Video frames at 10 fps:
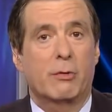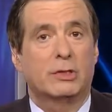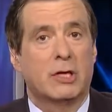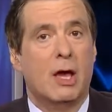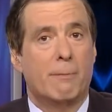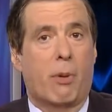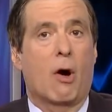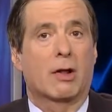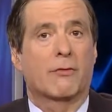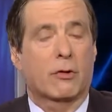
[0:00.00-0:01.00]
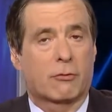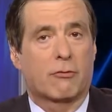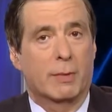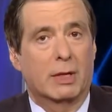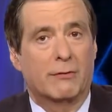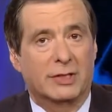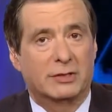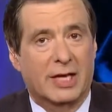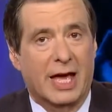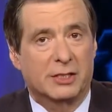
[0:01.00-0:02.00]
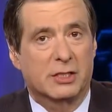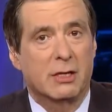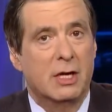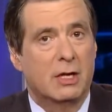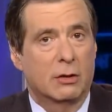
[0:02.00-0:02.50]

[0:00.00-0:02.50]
It was part of a criminal investigation